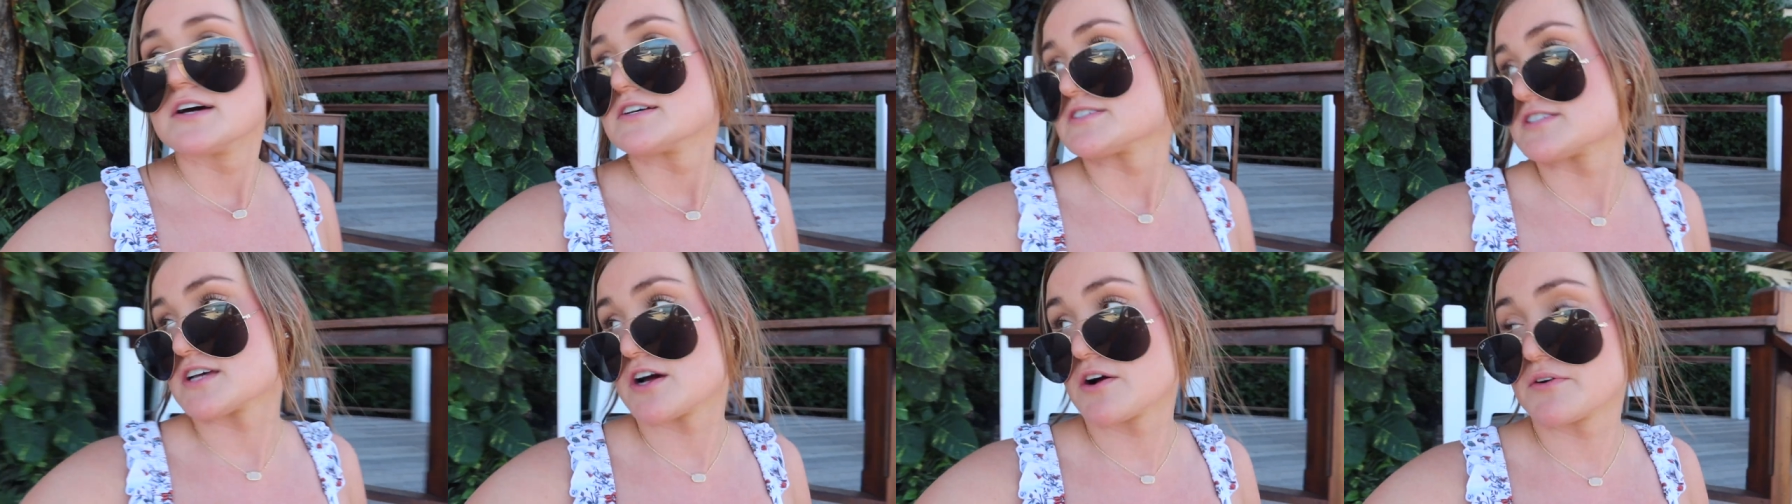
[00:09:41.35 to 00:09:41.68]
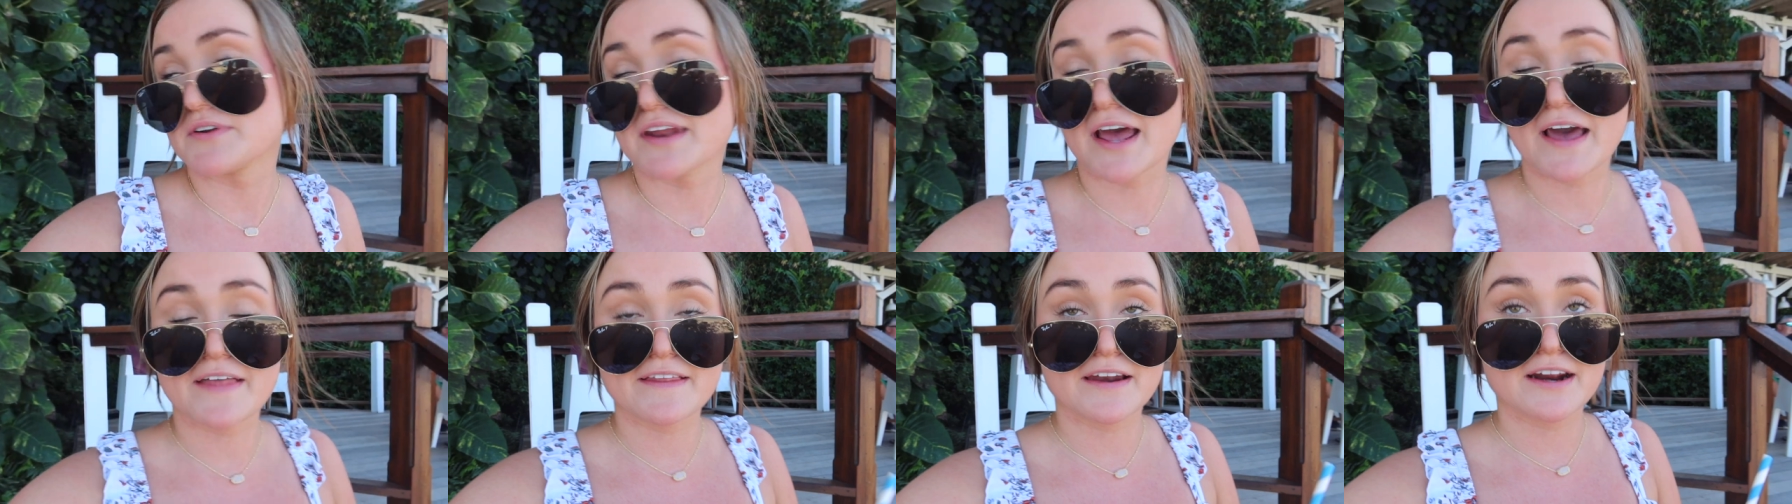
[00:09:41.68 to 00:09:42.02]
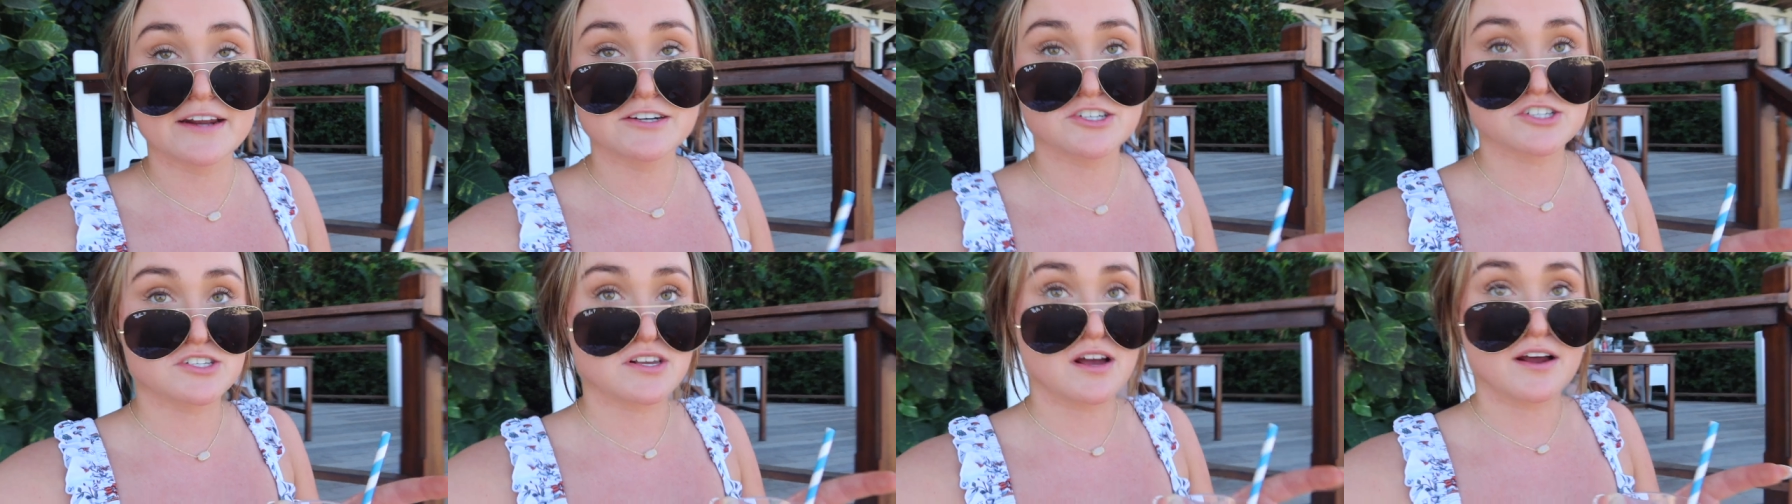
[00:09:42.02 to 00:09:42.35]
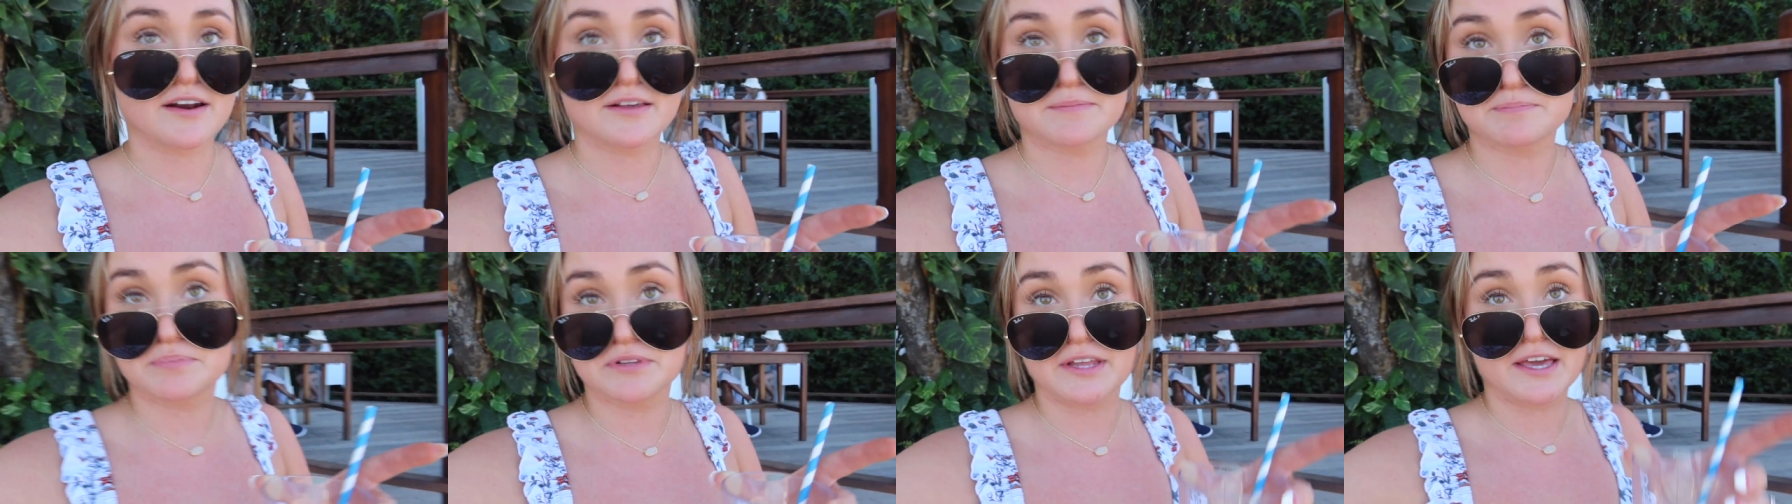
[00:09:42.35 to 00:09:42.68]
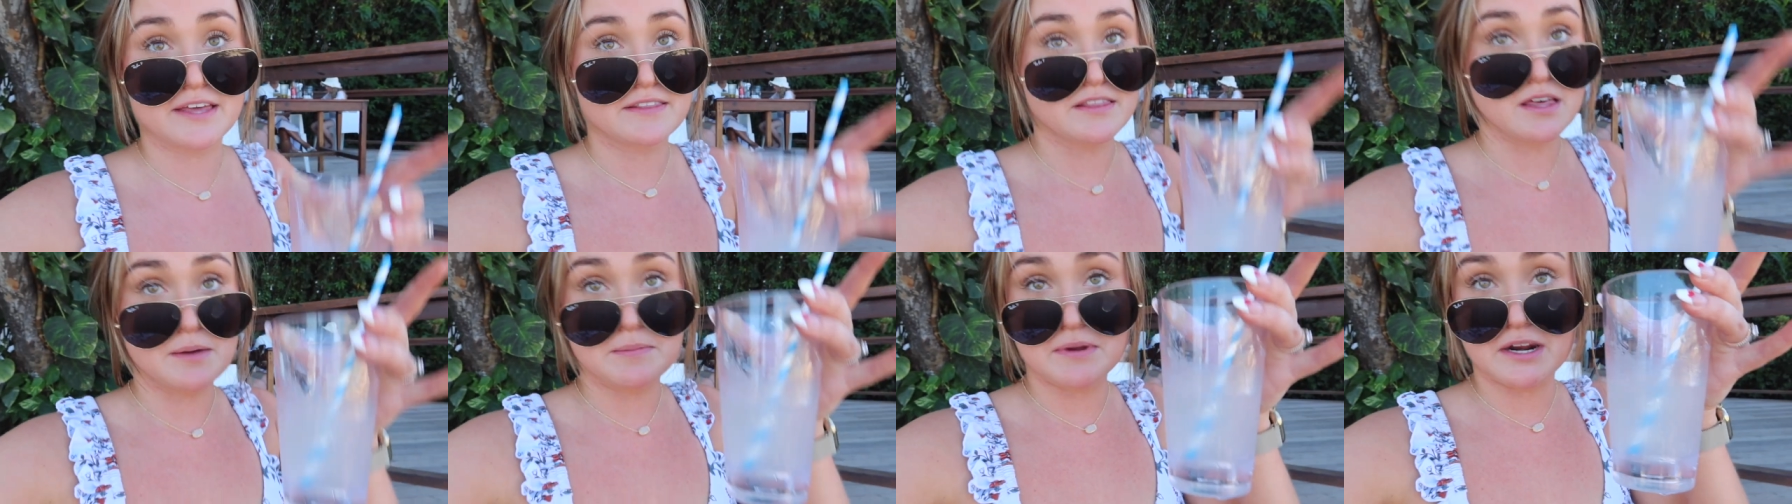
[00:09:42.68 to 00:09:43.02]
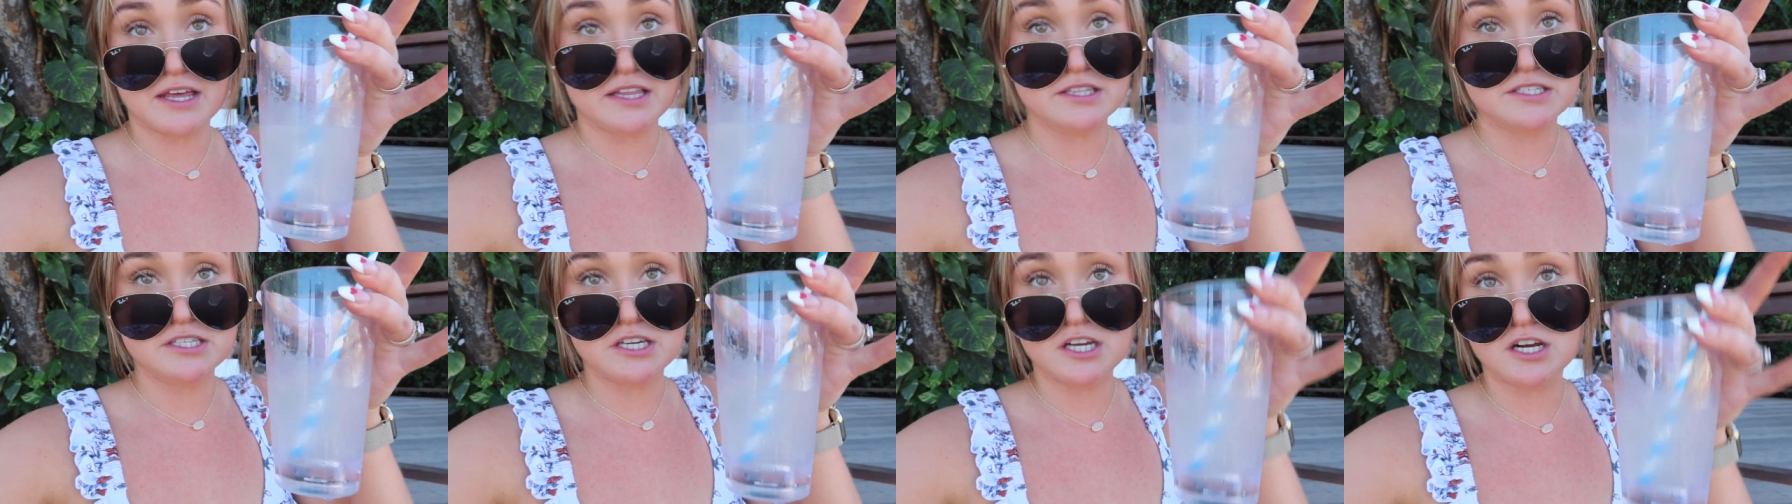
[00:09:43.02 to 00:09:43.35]
So now that I just got it plain
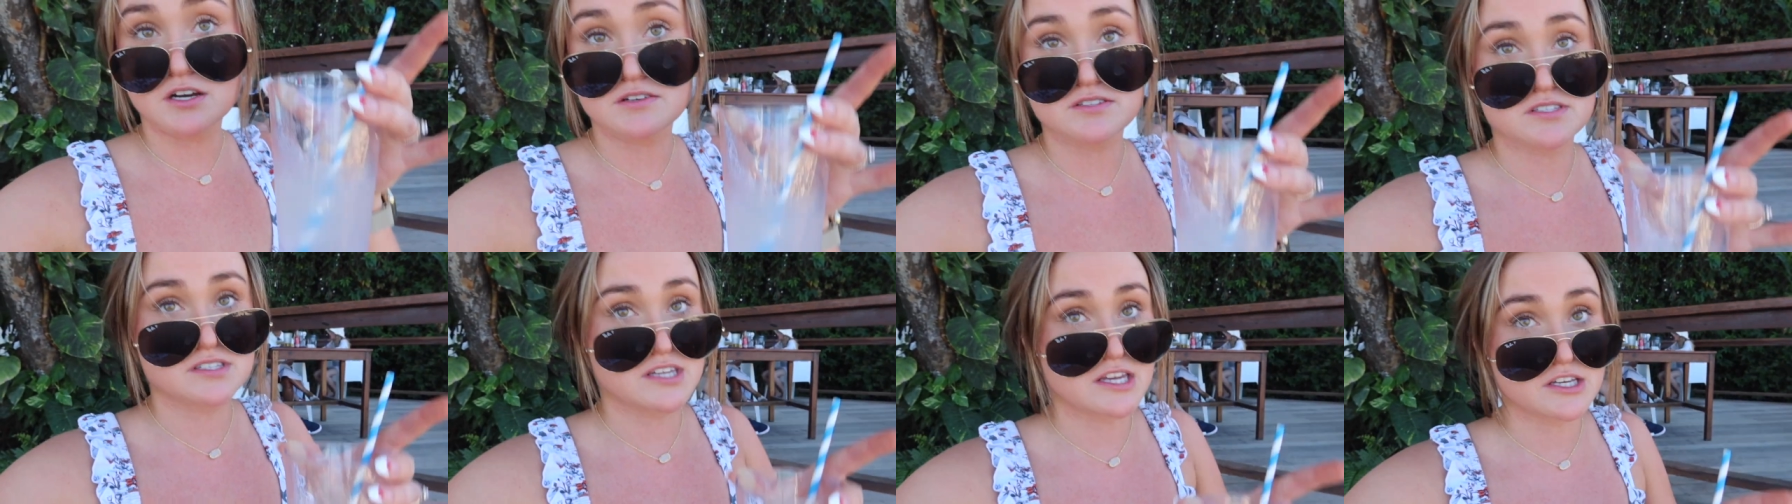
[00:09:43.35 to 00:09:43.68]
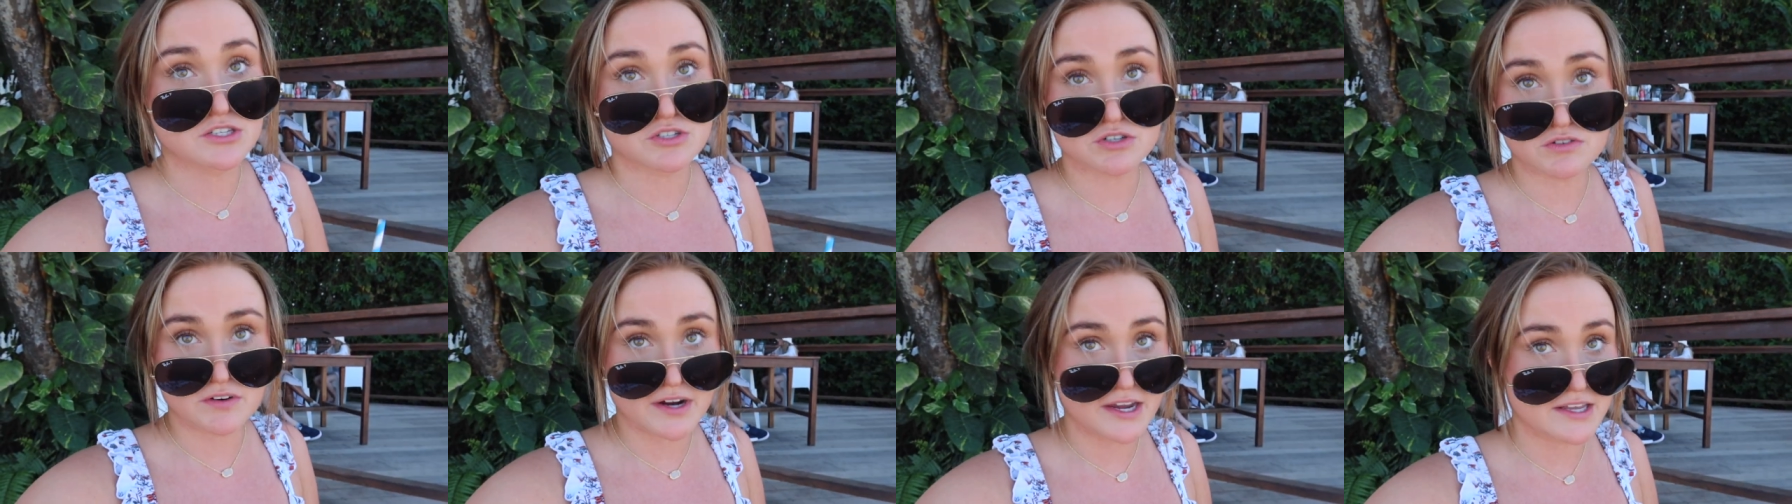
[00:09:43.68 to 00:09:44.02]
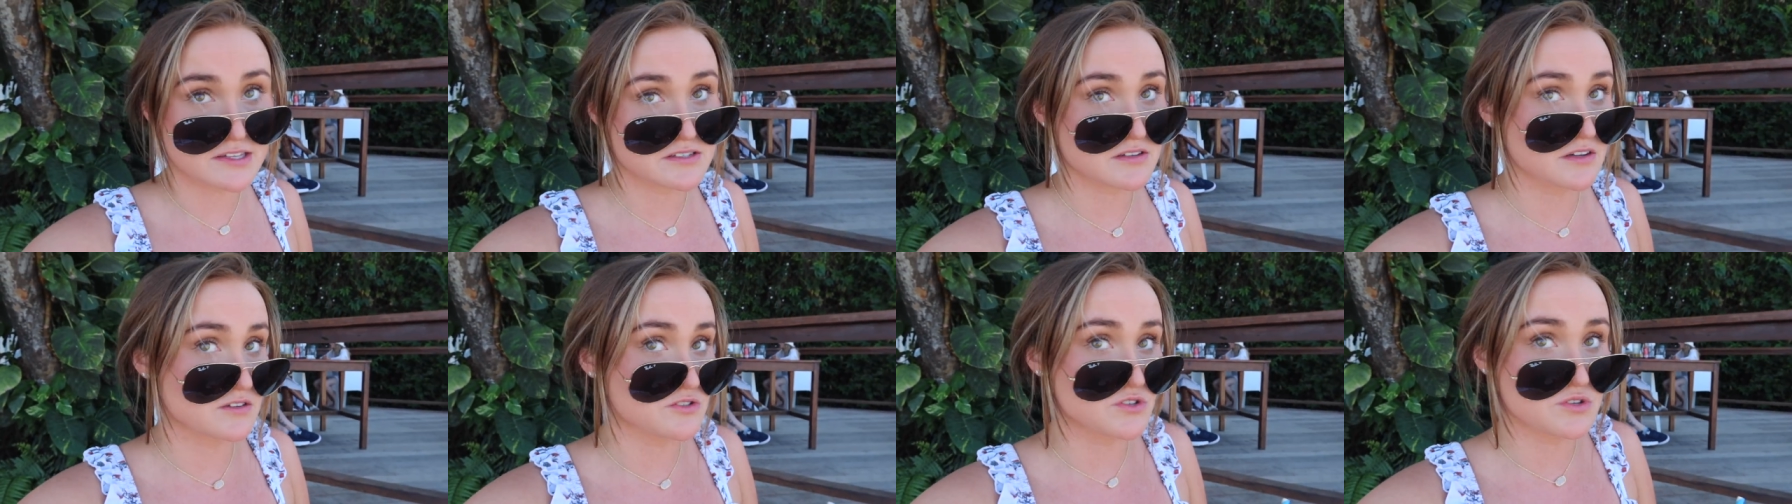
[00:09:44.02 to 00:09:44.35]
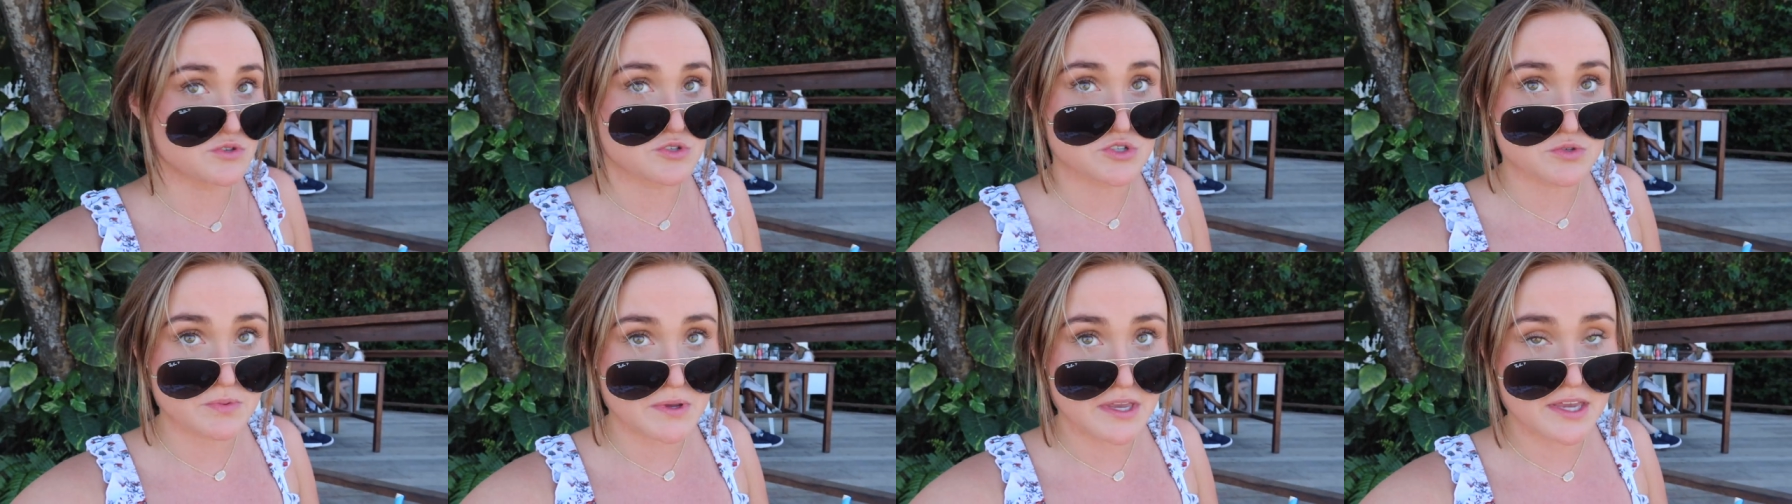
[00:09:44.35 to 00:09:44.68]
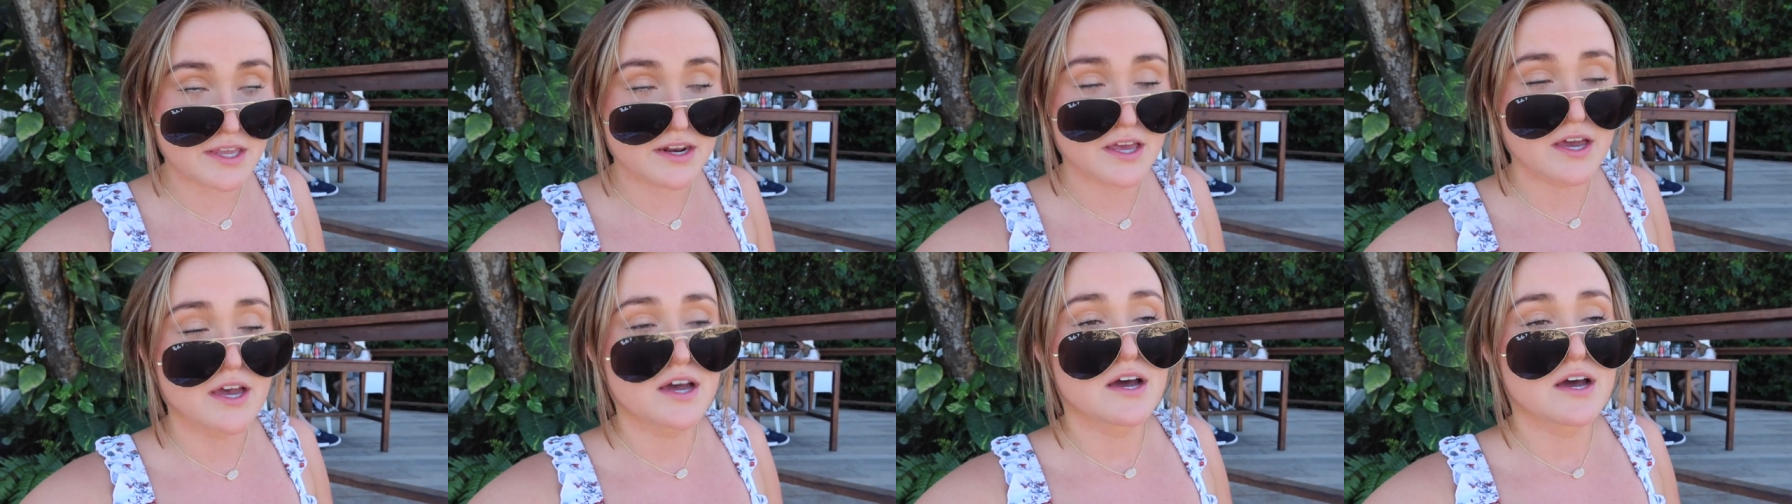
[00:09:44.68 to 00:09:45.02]
lemonade and Tito's, it tastes great, it's not too sweet,